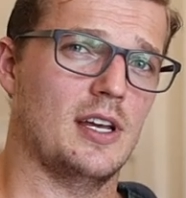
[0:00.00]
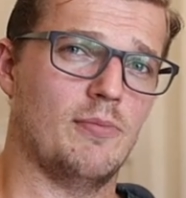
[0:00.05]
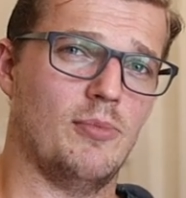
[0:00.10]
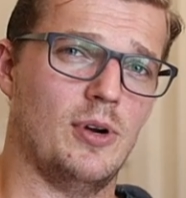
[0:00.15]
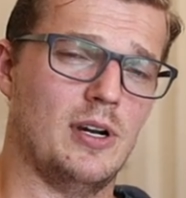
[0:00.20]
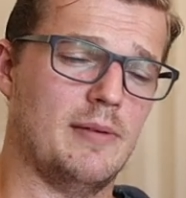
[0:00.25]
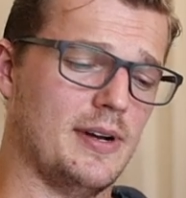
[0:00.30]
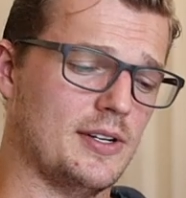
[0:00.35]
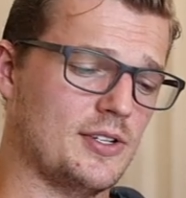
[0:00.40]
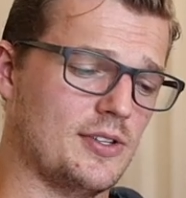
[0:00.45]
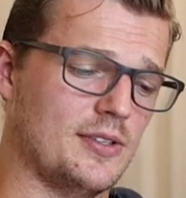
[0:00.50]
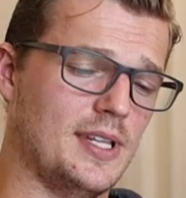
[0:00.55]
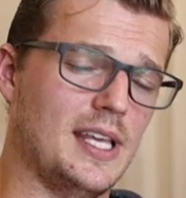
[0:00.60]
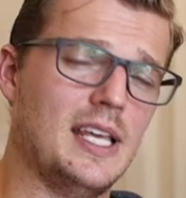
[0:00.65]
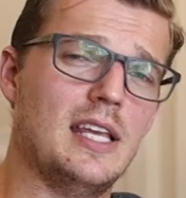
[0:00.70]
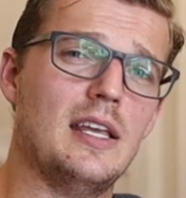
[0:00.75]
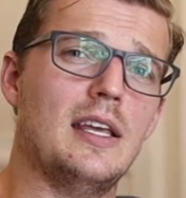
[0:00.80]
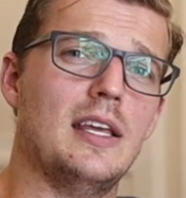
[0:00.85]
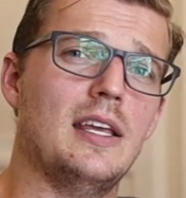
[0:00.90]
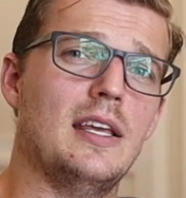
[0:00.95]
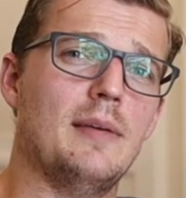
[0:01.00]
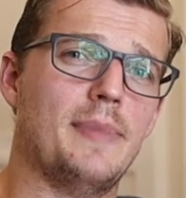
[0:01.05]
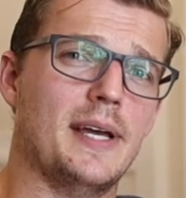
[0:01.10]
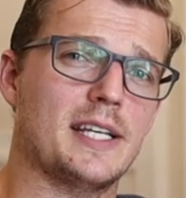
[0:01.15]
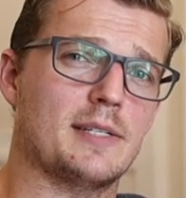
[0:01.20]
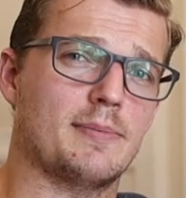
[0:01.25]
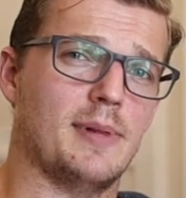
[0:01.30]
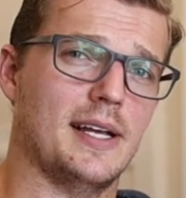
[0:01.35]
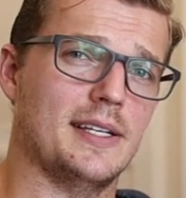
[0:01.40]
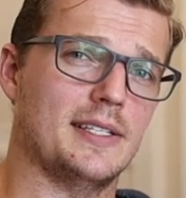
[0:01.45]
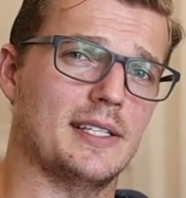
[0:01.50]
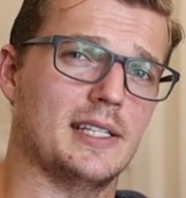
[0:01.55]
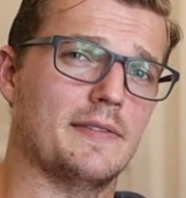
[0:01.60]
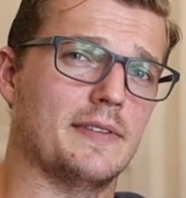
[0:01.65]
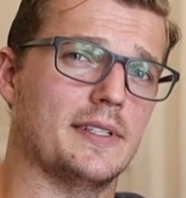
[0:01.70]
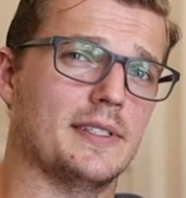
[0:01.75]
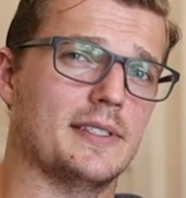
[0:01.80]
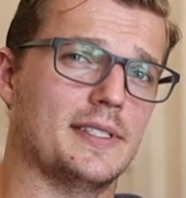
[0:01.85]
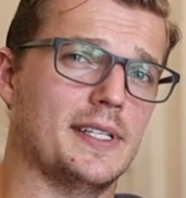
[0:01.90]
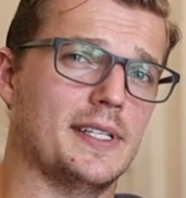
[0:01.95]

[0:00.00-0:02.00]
Pretty much the best place to live in